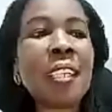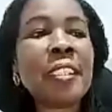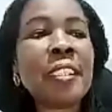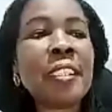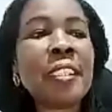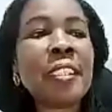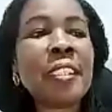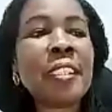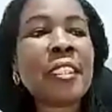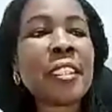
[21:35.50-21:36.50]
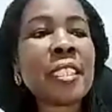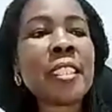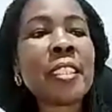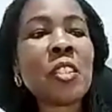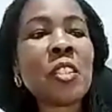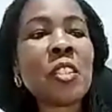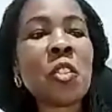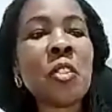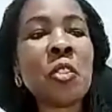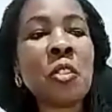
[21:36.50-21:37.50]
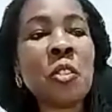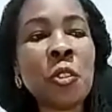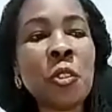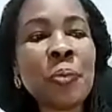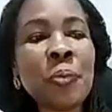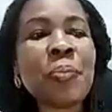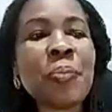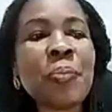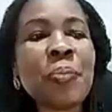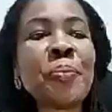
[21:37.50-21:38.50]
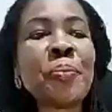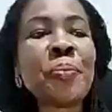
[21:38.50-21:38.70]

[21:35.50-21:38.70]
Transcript: And so